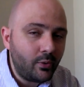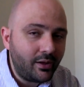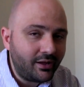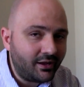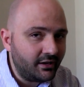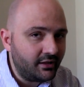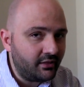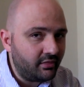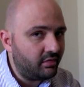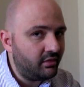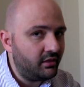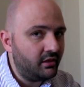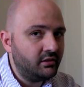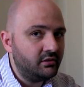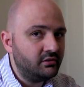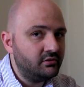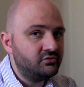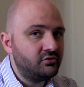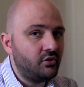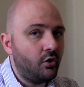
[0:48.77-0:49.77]
quickly
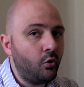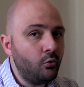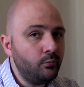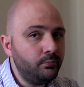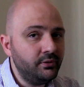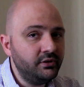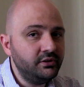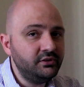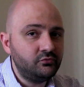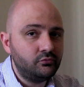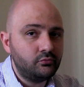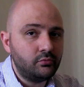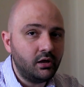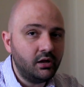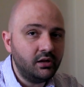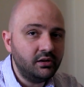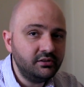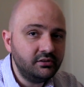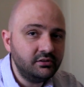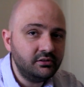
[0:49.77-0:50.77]
things open,
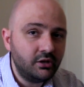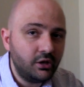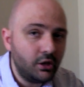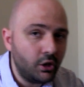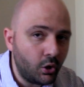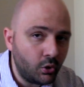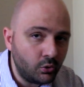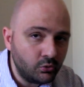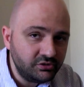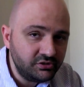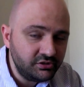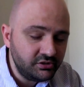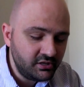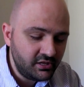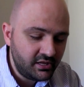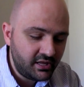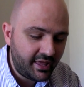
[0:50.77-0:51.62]
run, load,